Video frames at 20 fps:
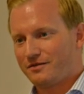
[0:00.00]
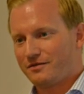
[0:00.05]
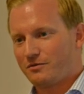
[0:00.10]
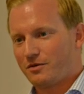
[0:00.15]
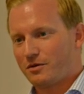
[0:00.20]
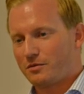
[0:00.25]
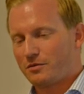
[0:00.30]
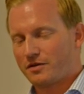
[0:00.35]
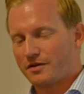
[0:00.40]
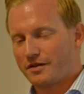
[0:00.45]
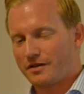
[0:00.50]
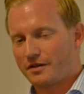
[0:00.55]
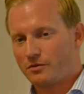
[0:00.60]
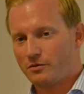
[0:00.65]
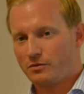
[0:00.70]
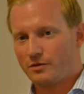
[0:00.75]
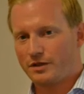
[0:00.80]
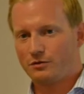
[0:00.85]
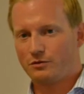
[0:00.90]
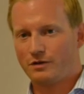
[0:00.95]
one more
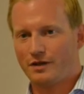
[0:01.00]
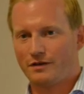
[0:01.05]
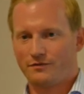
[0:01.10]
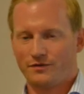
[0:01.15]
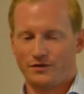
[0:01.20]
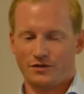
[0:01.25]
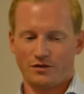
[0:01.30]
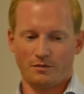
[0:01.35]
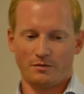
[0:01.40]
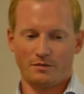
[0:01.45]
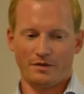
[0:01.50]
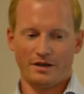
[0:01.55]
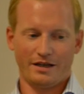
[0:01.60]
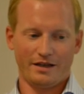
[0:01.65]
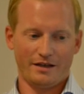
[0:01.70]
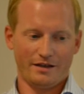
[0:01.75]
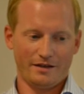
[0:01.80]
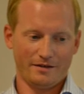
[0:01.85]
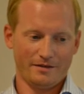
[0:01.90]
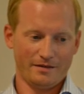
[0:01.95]
thing, we do have some uh,
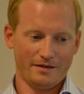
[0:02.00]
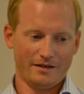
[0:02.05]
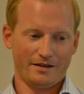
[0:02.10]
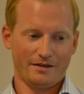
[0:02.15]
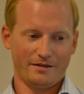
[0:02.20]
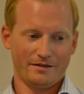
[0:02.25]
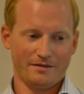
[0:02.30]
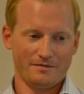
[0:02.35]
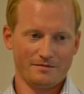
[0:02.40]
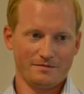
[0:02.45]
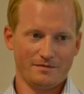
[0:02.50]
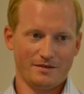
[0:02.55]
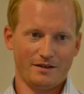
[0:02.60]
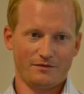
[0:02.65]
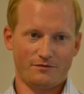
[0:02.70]
um,